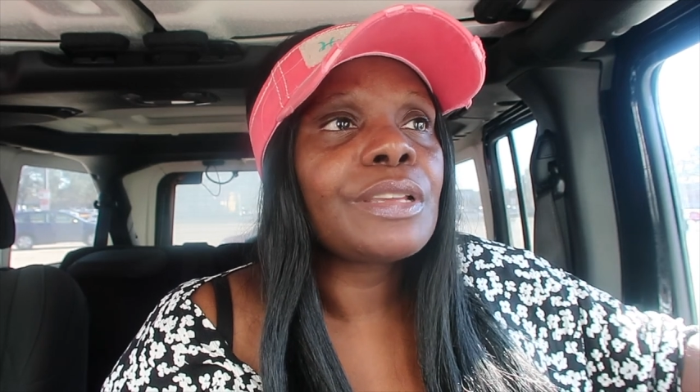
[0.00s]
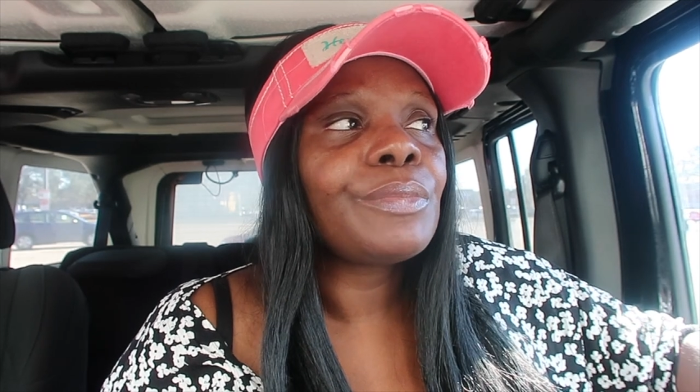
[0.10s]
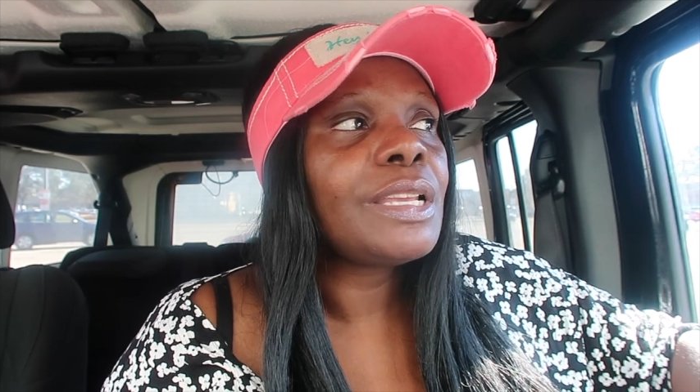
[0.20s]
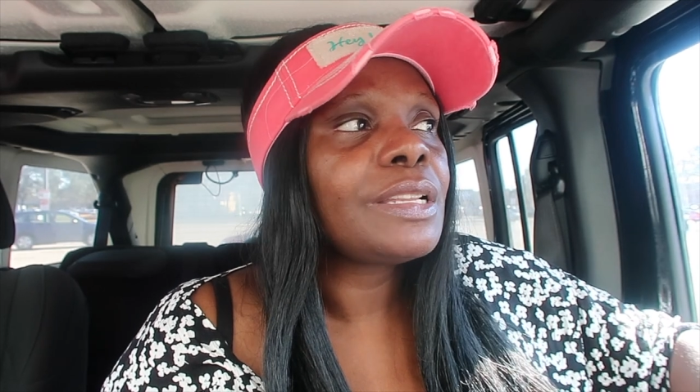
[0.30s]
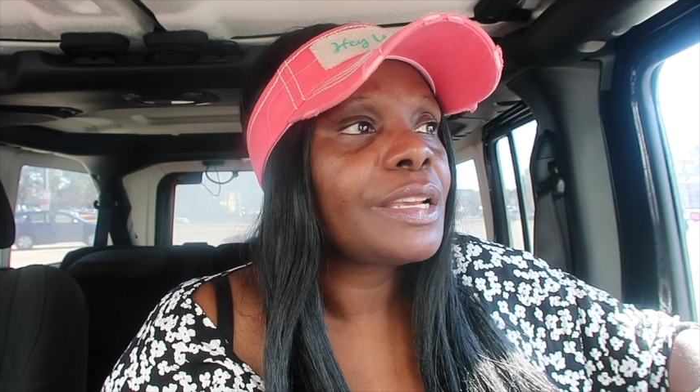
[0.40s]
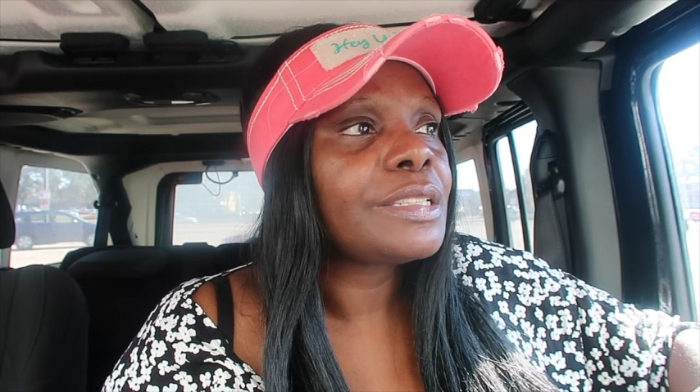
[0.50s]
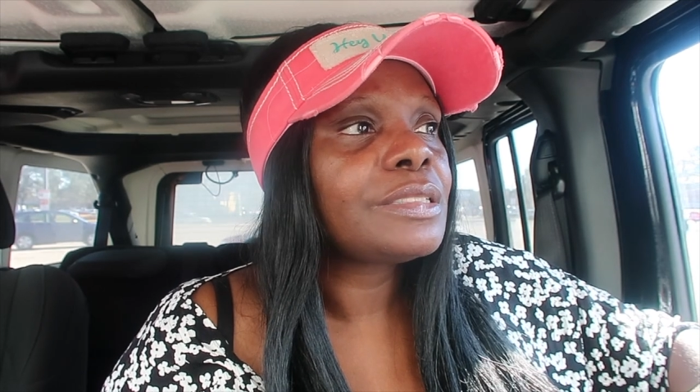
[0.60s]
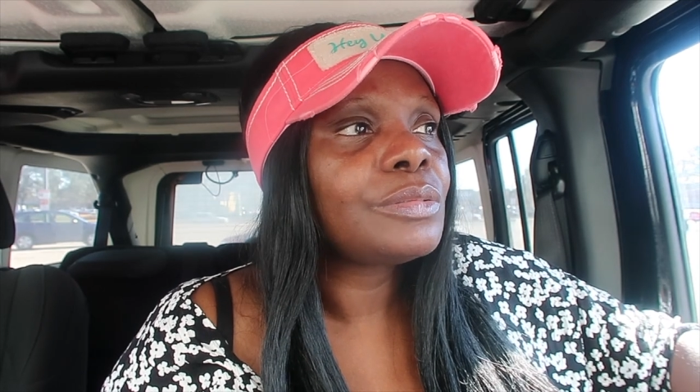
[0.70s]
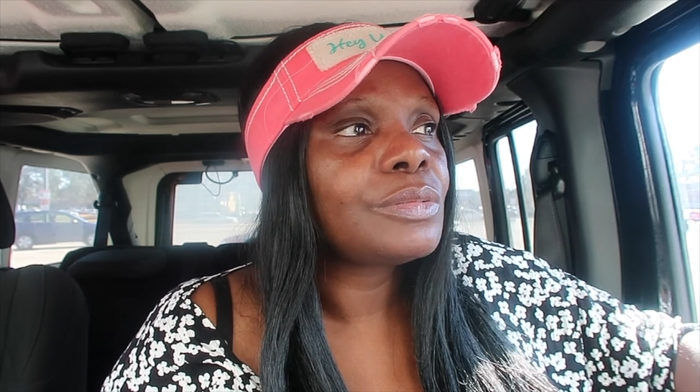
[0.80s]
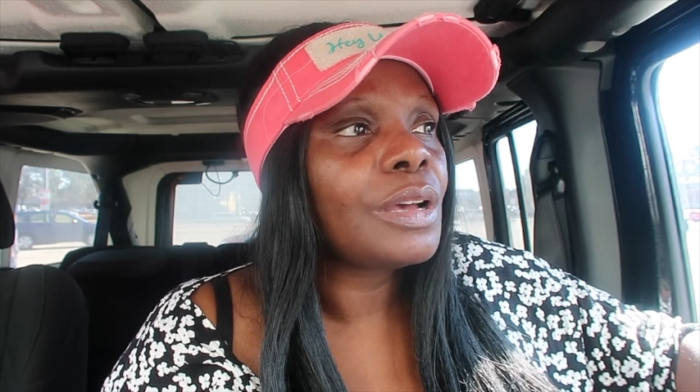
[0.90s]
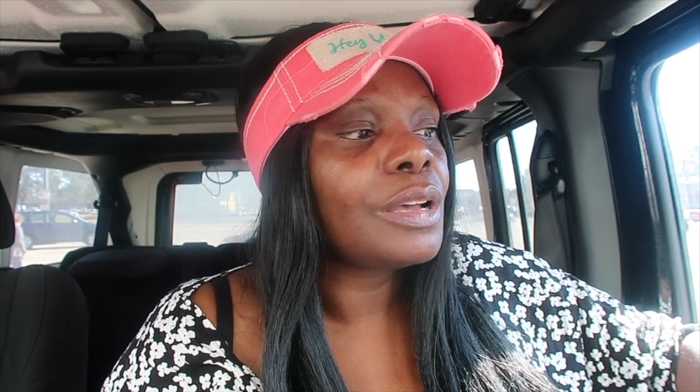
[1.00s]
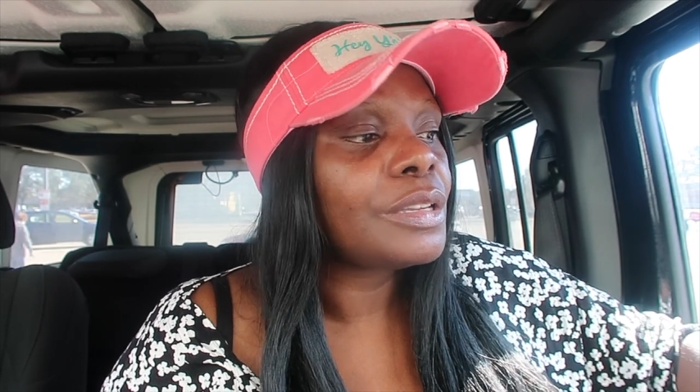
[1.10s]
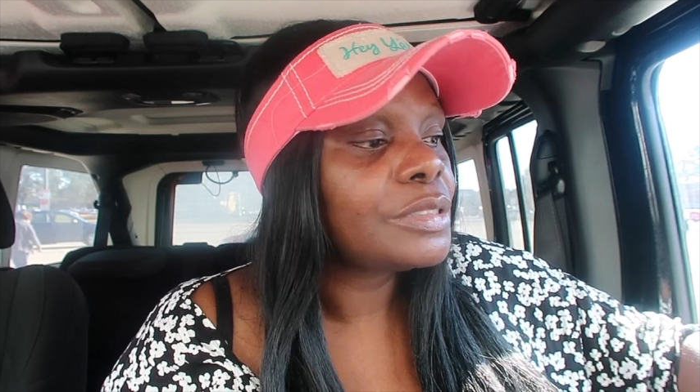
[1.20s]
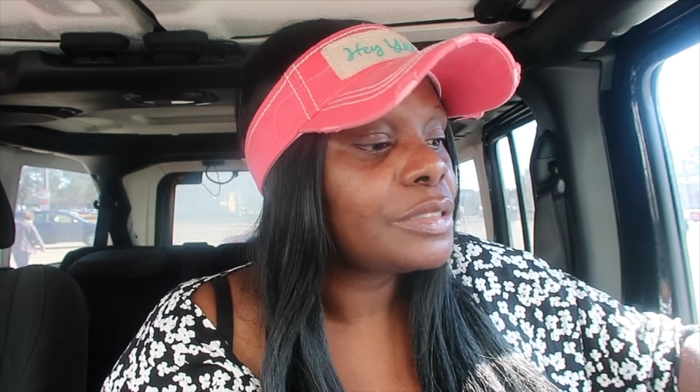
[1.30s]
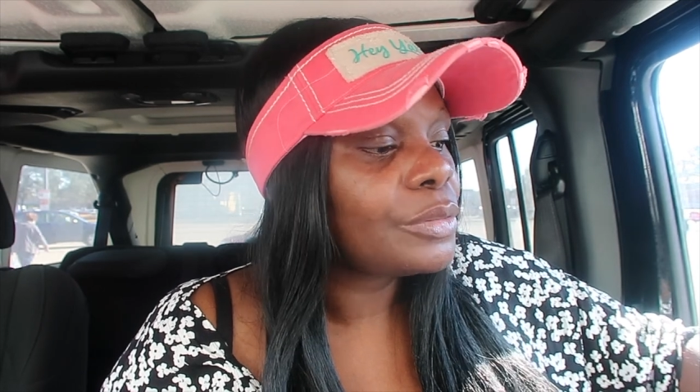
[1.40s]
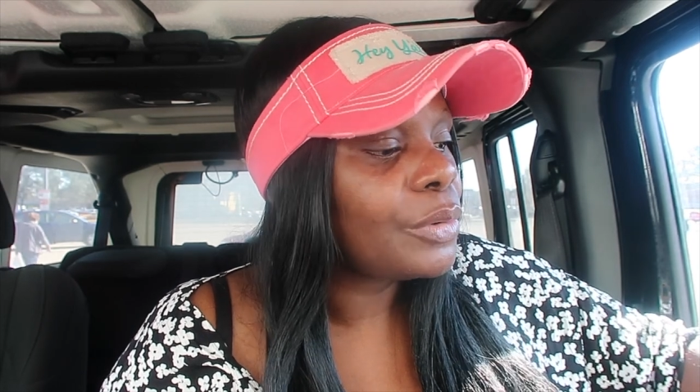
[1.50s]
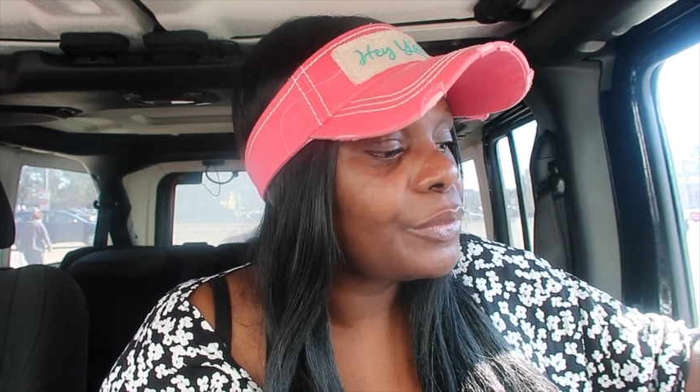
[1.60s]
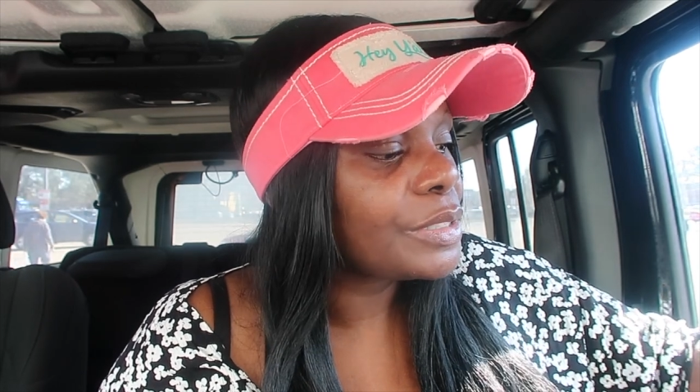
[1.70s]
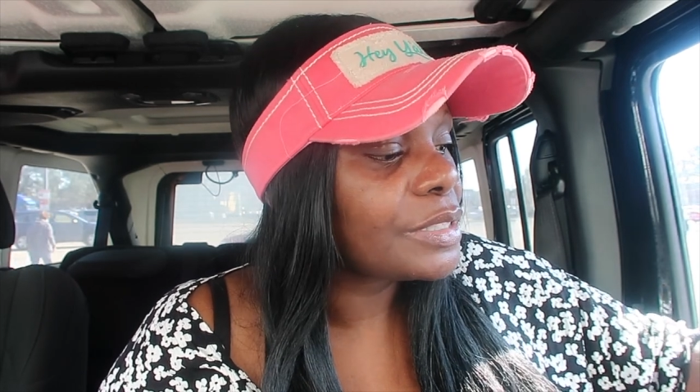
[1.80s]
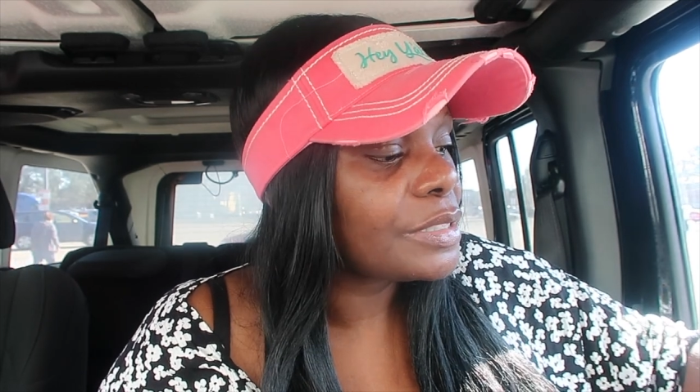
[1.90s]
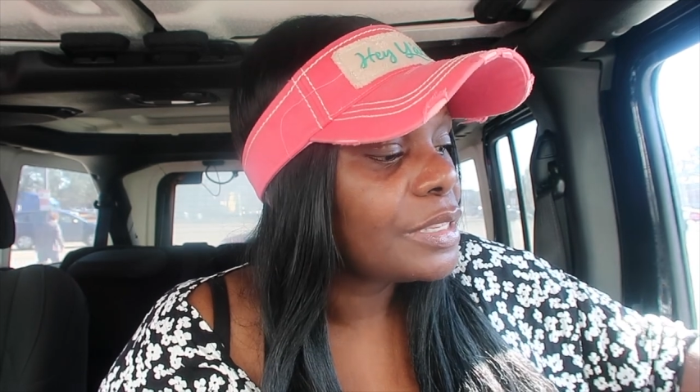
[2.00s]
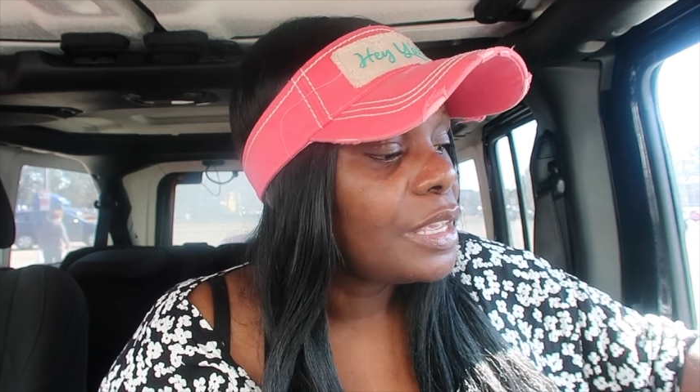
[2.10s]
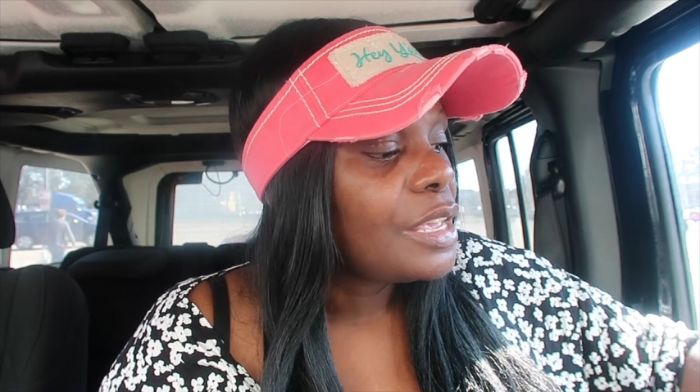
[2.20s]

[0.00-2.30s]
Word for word: I made like, uh, what was it?